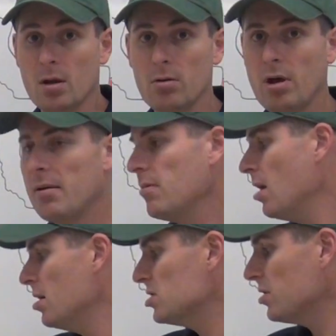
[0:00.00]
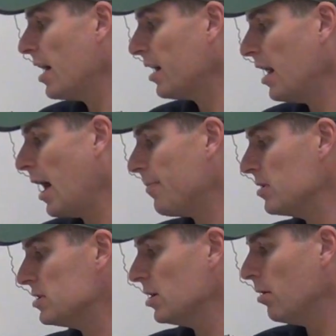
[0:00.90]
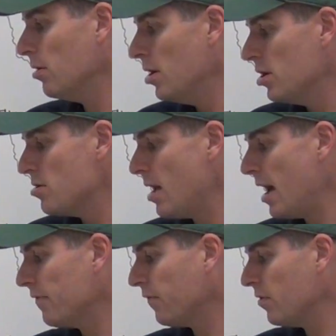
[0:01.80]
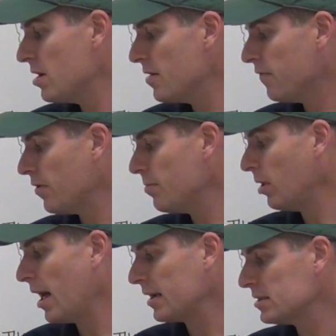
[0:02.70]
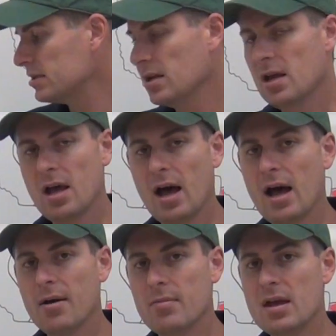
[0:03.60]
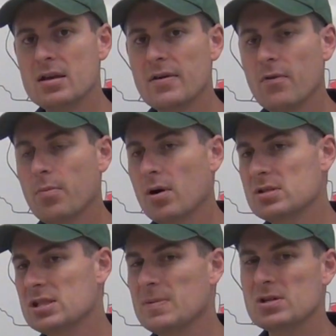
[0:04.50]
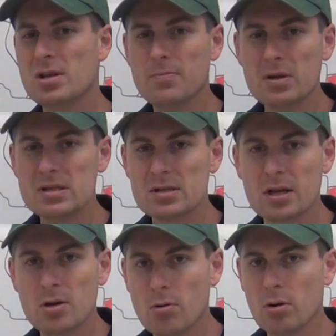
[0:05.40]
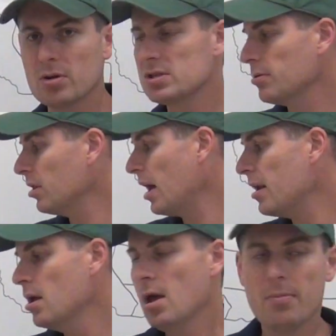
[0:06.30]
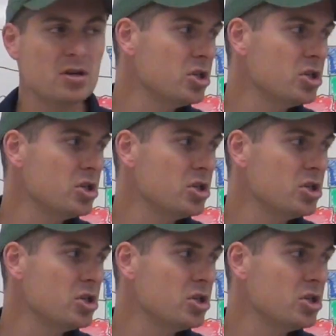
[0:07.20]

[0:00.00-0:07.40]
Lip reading: Okay, so that could happen. So you had free blacks in different parts, especially in places like New Orleans. There were a lot, but